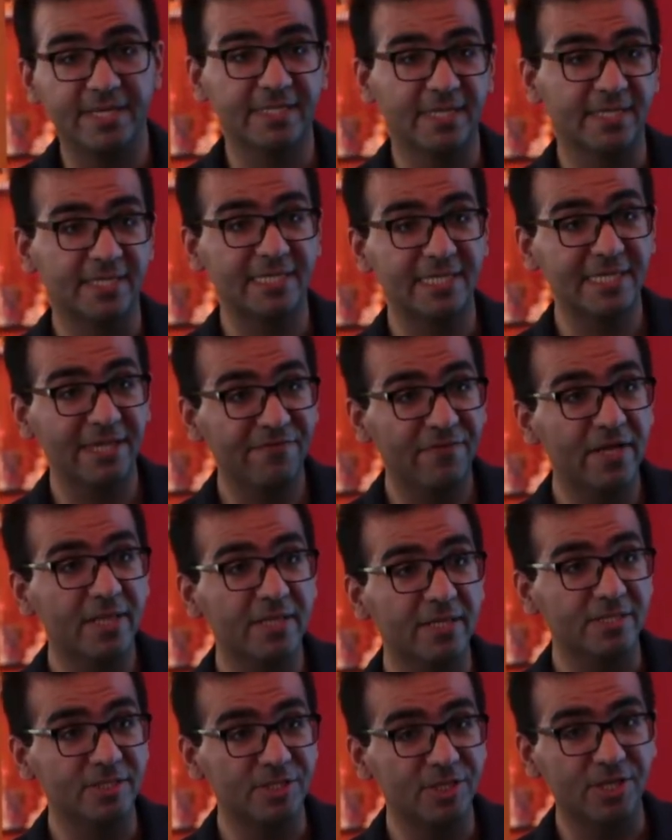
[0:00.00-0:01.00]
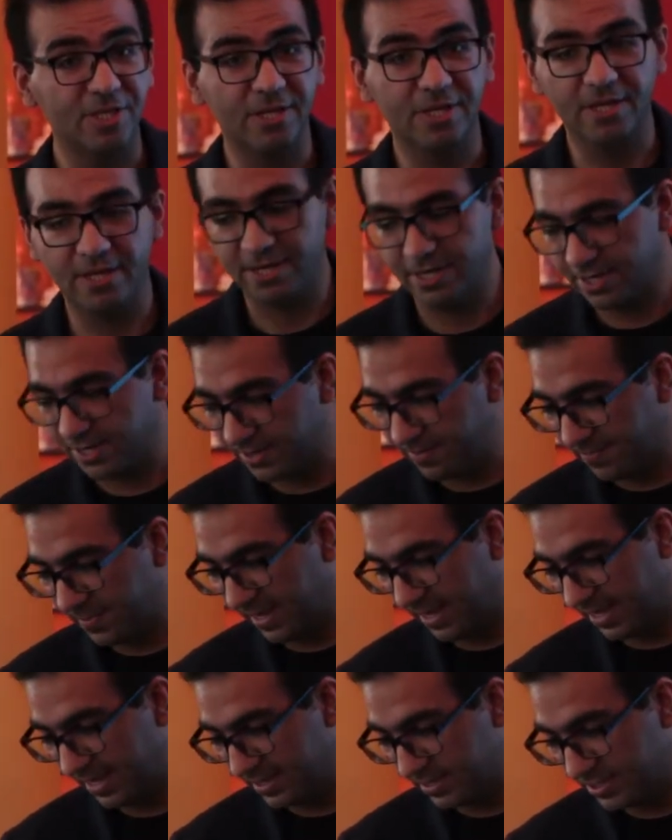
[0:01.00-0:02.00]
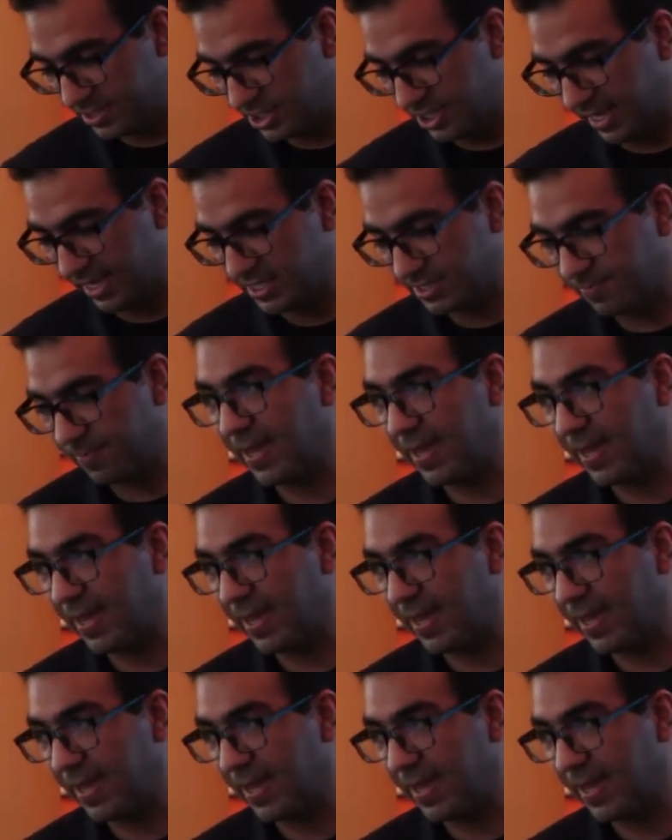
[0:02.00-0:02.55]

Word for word: is a civil engineer and she has